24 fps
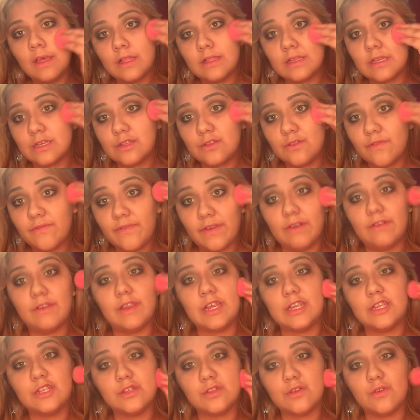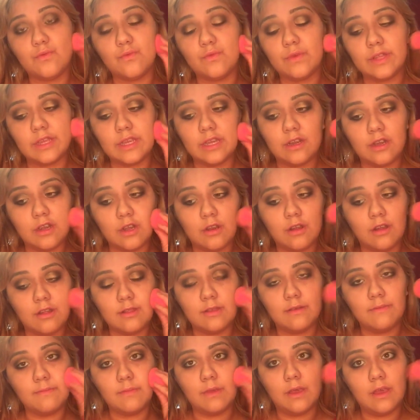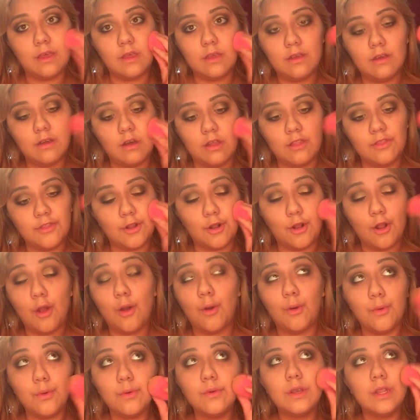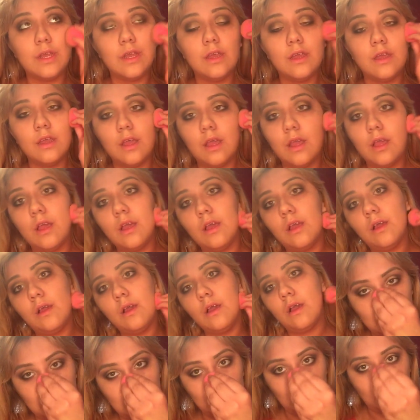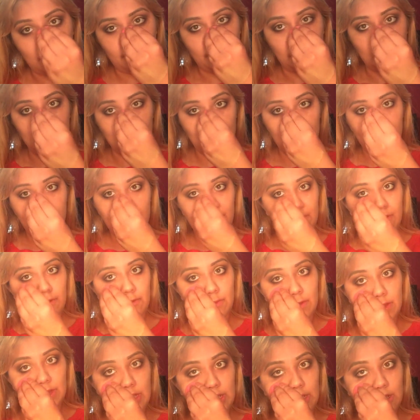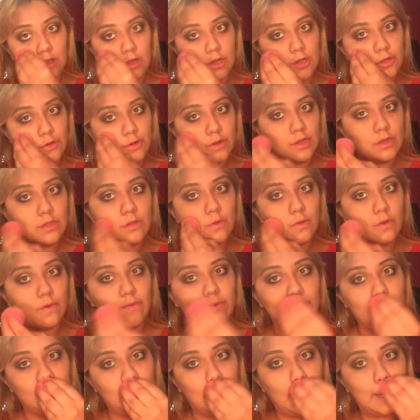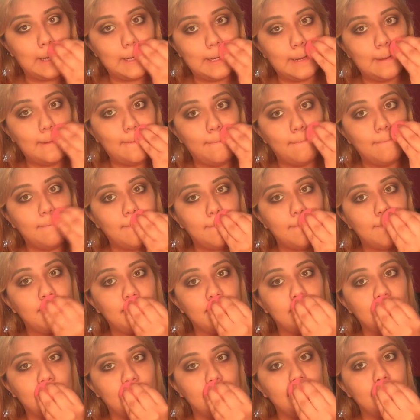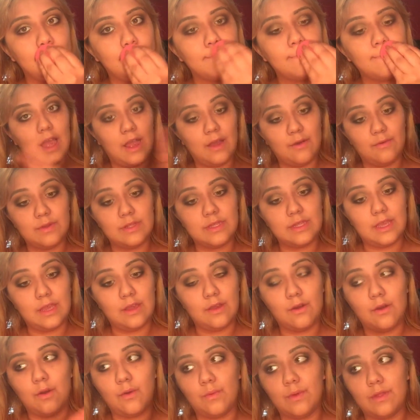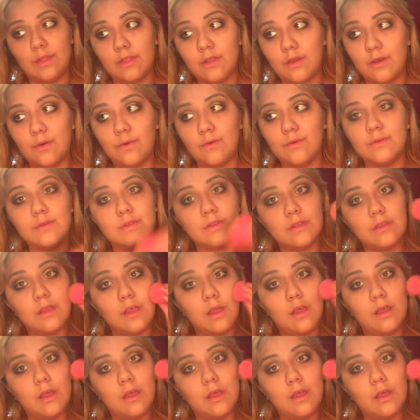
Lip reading: these two foundations are really good on their own. So if you're looking for a really good drugstore foundation, I would say go with those.